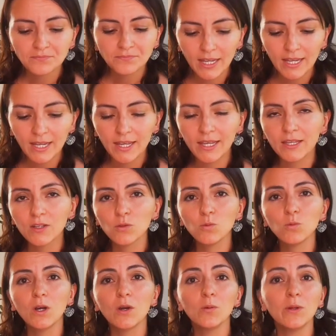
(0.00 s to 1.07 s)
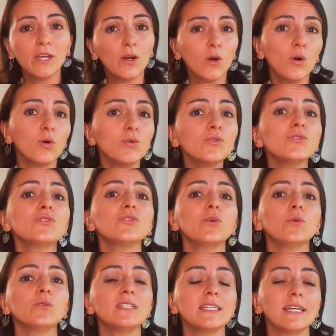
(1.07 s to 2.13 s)
And what we
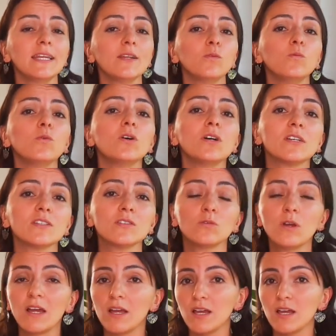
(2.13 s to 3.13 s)
also did was,